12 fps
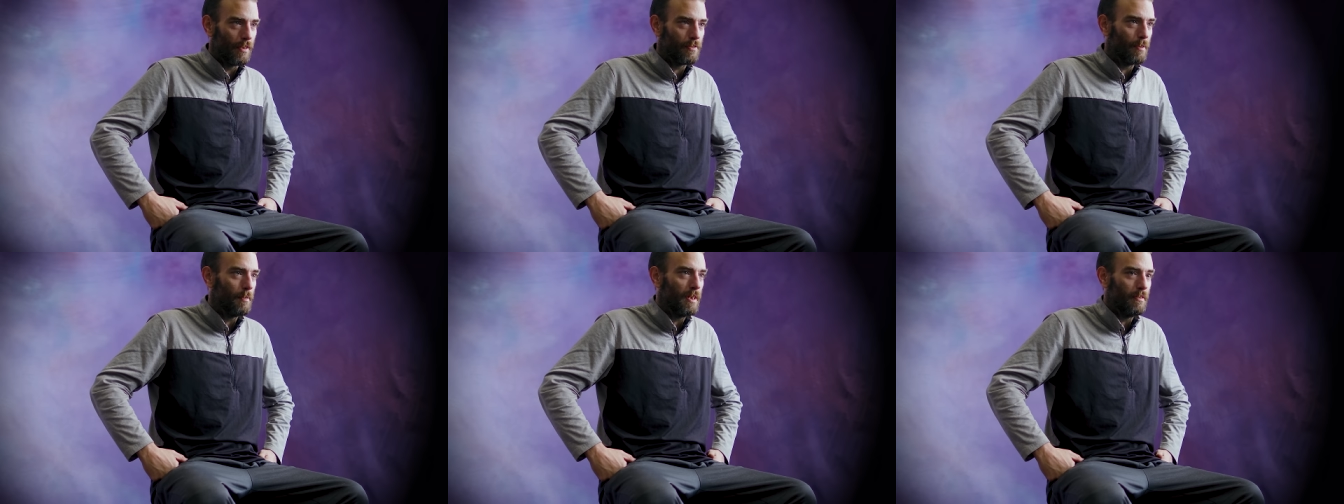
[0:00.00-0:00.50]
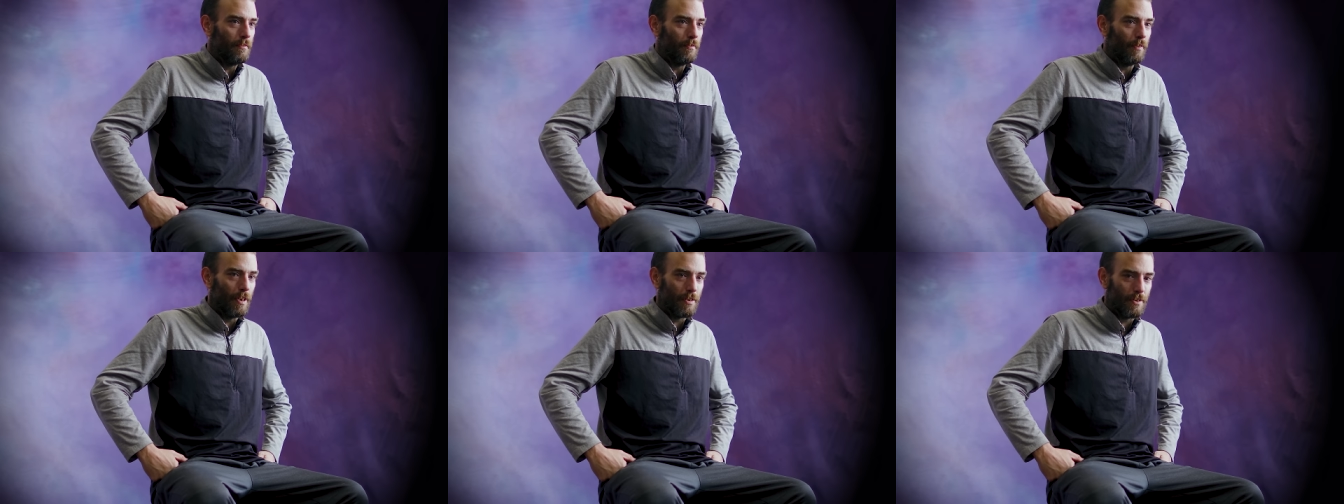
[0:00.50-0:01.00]
If somebody
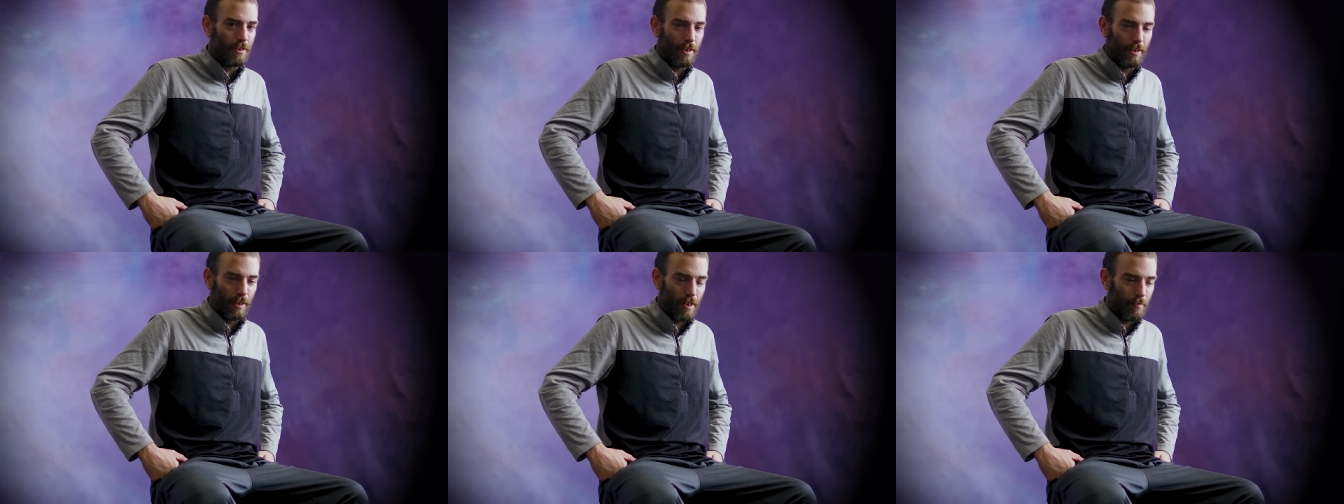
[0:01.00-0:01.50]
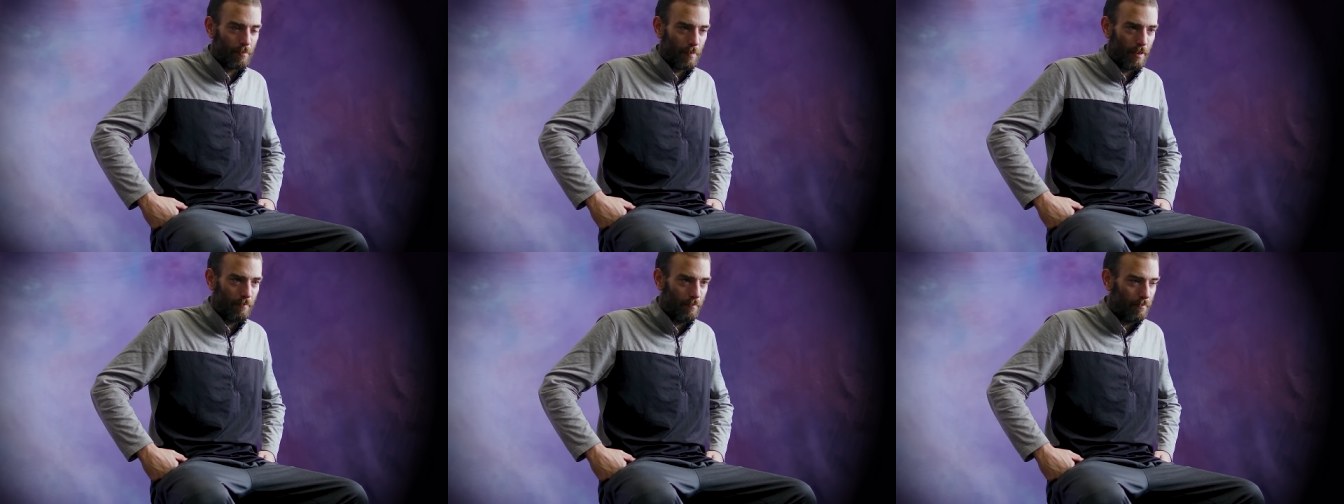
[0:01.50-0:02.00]
wants to get with
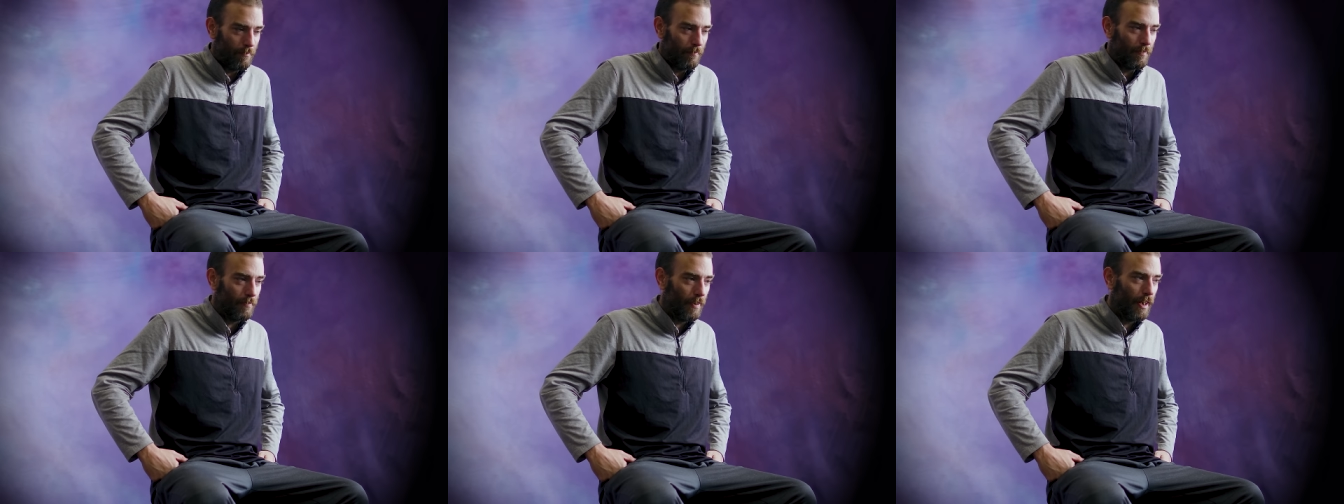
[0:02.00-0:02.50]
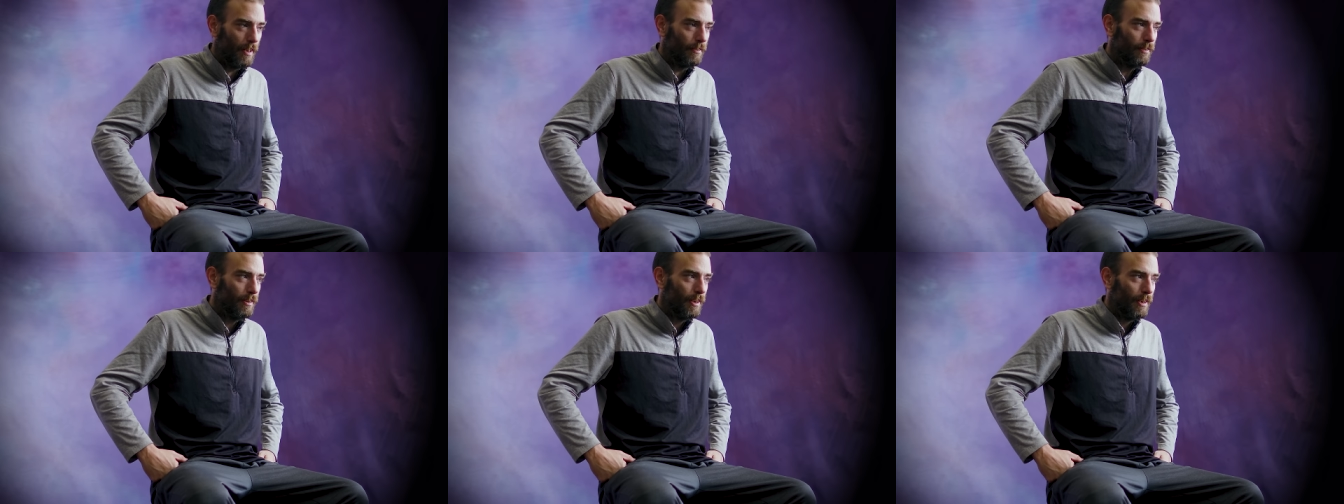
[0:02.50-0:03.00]
me, fine.
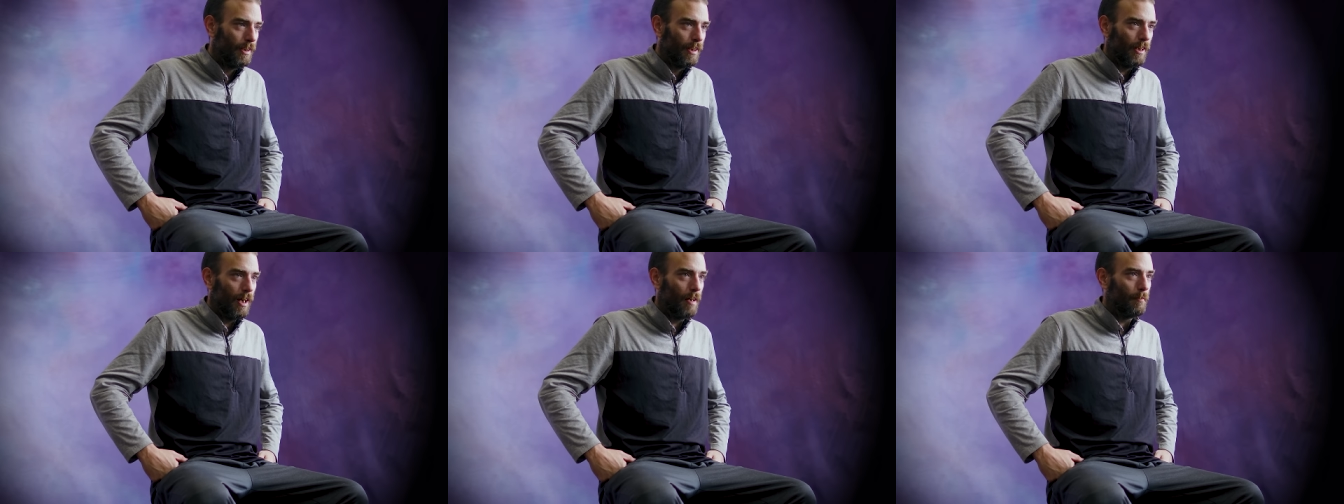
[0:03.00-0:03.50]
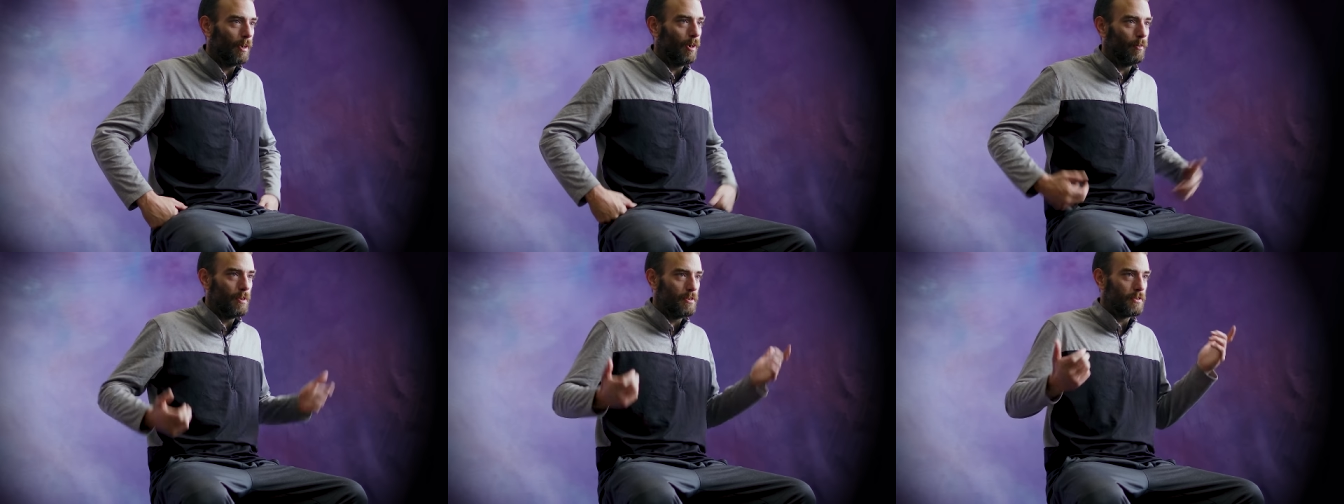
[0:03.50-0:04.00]
I'm
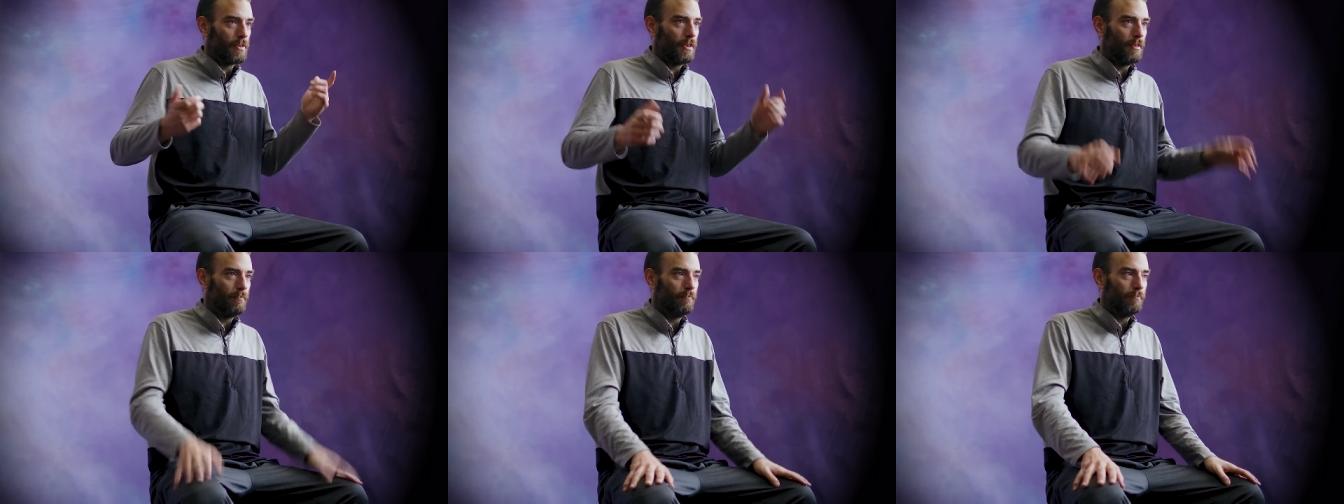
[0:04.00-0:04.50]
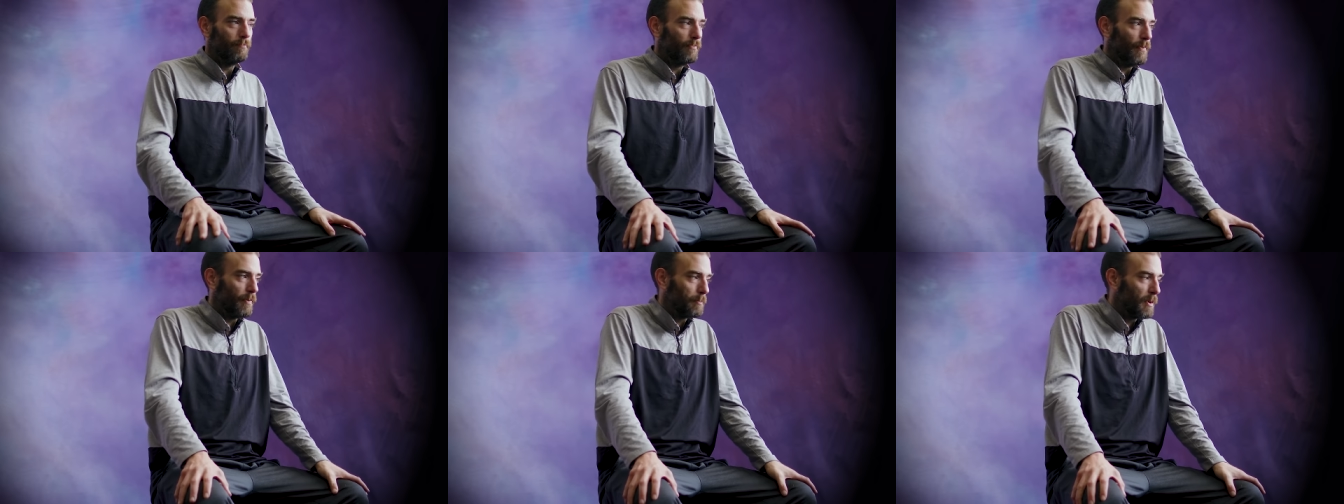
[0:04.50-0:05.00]
always a
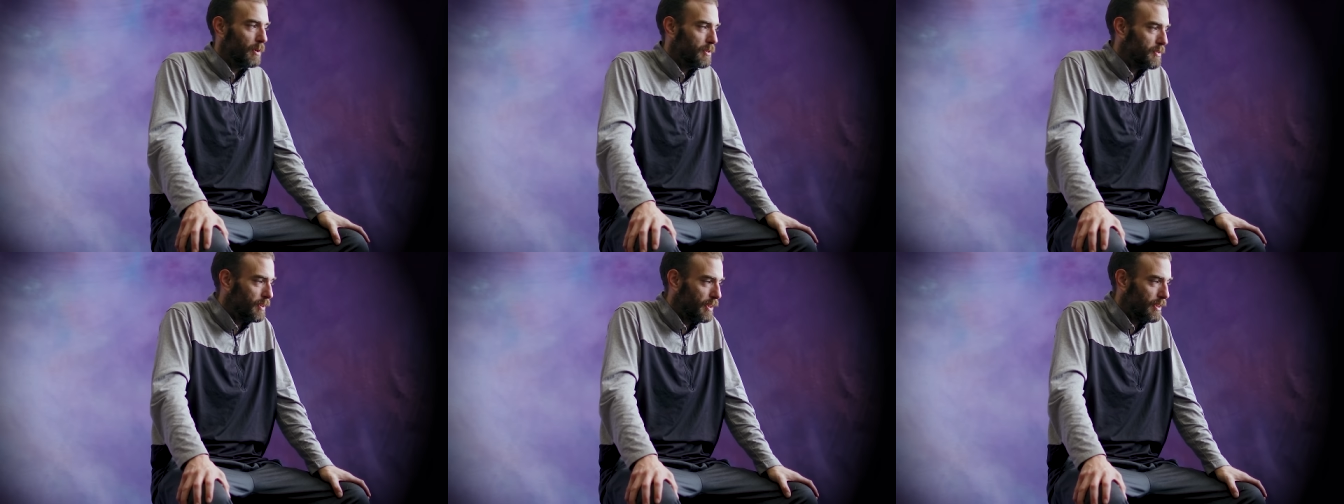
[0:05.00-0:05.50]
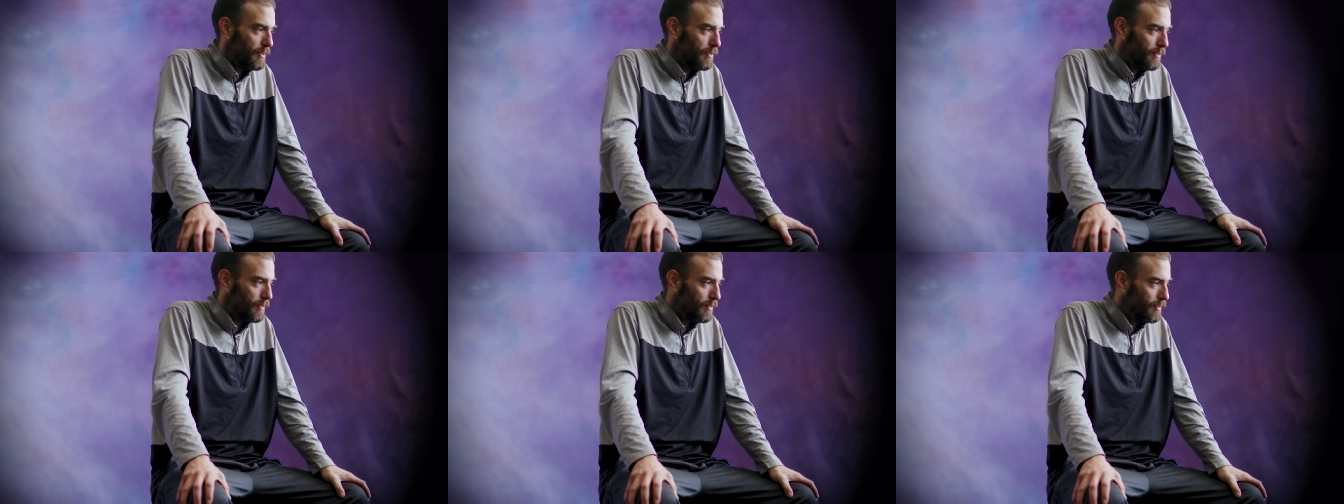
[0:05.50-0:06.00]
loving person, and it's
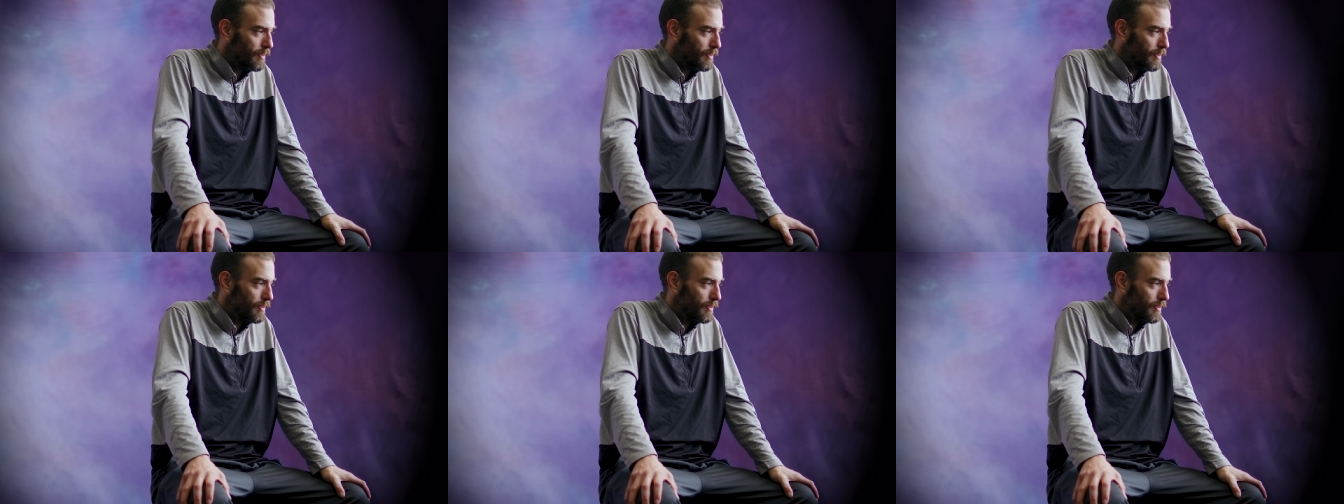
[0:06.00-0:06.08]
just.